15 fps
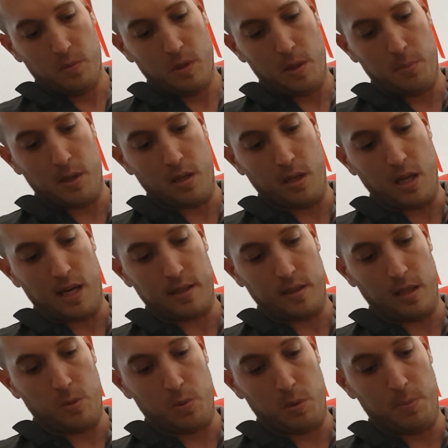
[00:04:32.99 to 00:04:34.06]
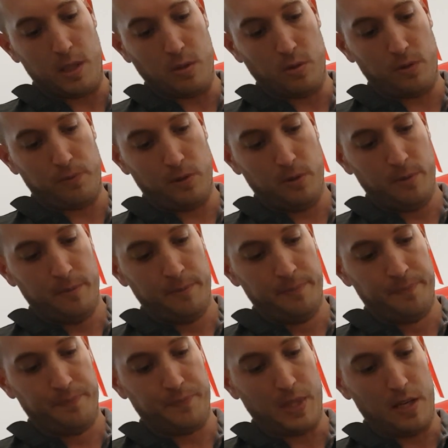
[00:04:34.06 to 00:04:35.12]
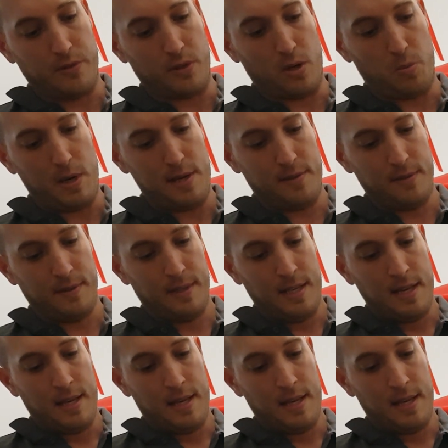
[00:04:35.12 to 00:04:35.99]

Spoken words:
A bit of Loctite would be useful, as always.